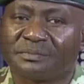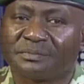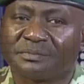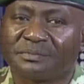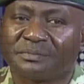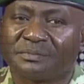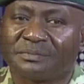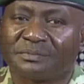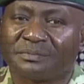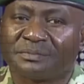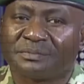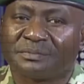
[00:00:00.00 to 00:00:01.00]

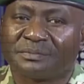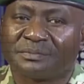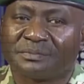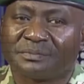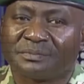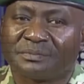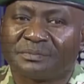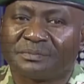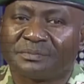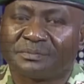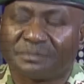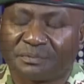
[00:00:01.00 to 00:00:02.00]

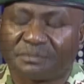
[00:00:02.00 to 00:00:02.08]
[no speech]